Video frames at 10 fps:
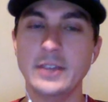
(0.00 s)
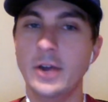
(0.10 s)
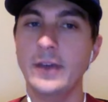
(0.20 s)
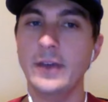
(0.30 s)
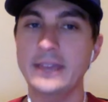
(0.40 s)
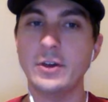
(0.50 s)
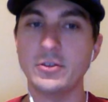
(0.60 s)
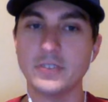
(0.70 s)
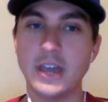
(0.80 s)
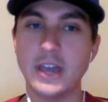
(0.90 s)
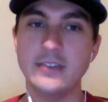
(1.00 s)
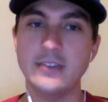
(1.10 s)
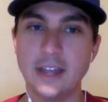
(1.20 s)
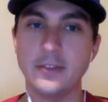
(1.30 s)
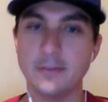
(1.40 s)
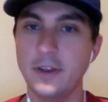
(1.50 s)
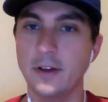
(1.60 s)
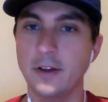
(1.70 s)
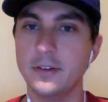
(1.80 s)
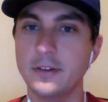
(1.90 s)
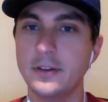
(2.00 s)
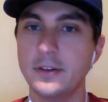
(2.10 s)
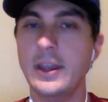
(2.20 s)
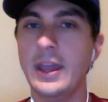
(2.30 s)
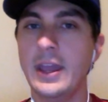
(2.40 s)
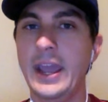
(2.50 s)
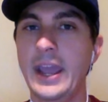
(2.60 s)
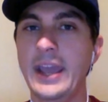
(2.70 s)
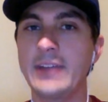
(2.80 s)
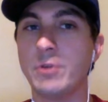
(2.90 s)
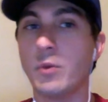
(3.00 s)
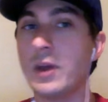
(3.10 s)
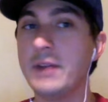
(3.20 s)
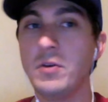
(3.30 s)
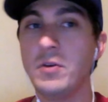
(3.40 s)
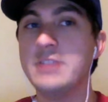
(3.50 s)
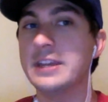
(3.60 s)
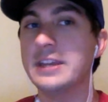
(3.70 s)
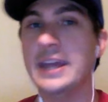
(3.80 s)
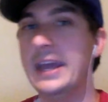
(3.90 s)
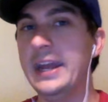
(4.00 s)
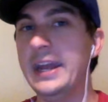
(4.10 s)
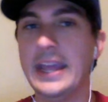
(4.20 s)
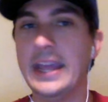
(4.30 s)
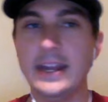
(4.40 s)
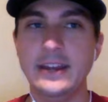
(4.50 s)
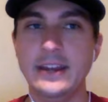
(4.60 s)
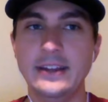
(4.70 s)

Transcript: hit those guys down the field. And for whatever reason, and again, it